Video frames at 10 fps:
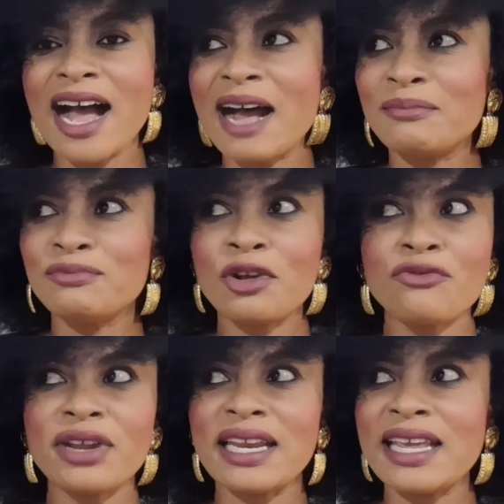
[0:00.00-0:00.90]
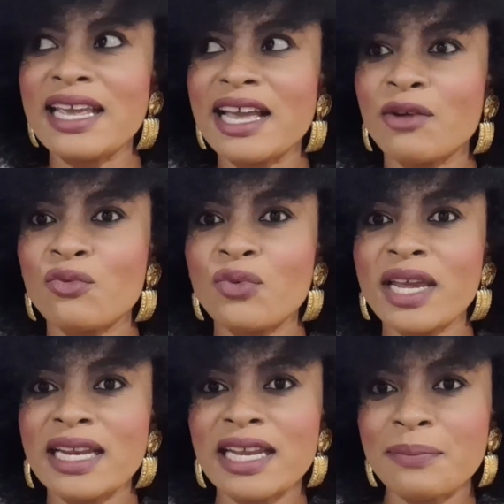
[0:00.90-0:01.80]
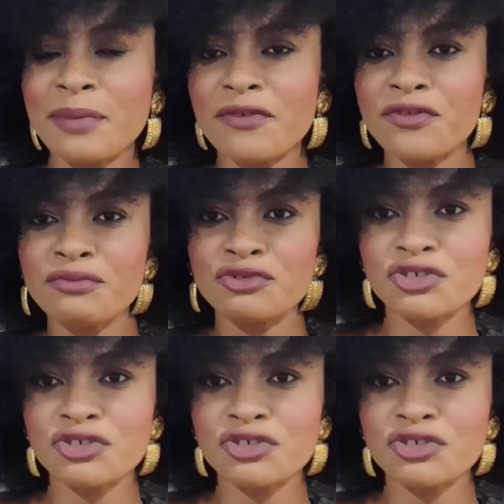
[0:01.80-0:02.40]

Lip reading: I'm not really a weekly perfume